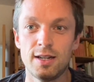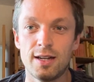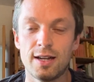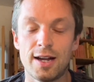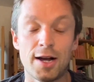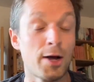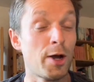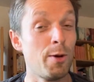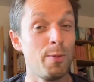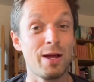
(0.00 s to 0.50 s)

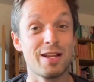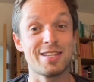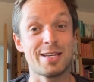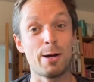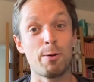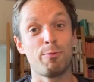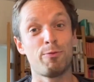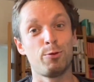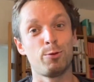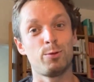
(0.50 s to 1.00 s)
I hope that's
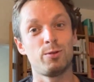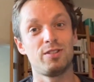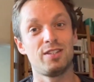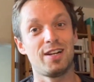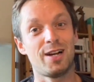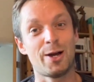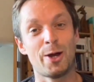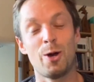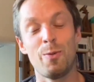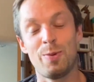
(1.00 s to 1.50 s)
helpful.
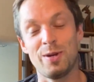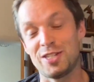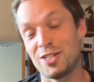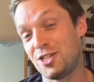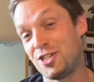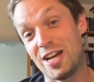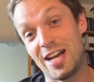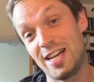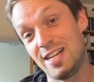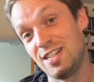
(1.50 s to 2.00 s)
I hope it's a
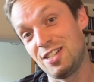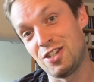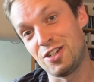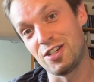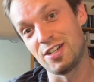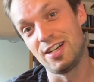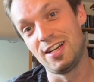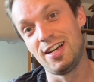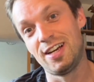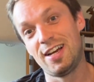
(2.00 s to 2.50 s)

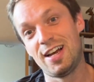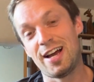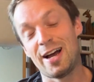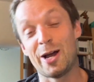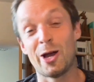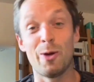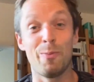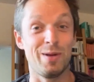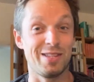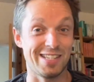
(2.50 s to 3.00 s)
challenge. I
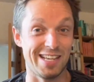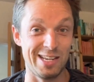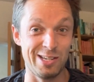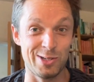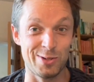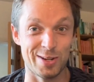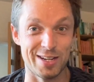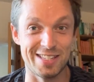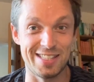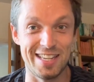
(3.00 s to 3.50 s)
hope it's
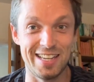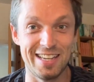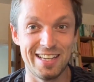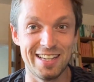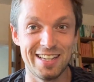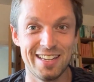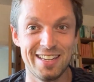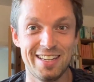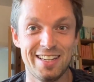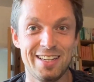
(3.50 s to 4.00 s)
interesting.
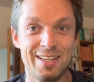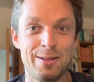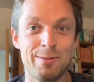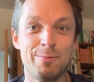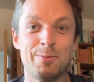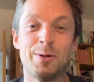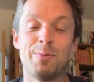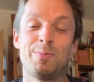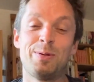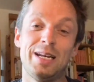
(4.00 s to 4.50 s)

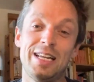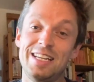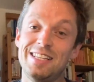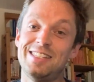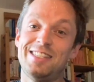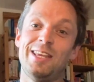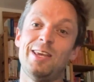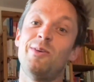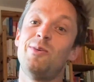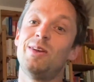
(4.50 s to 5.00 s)
But please
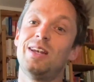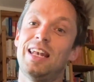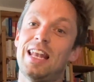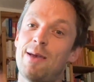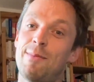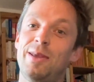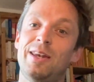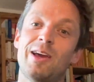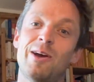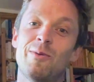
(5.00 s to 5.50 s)
do
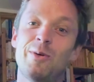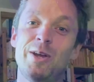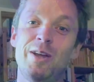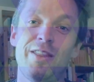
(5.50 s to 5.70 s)
let me know what you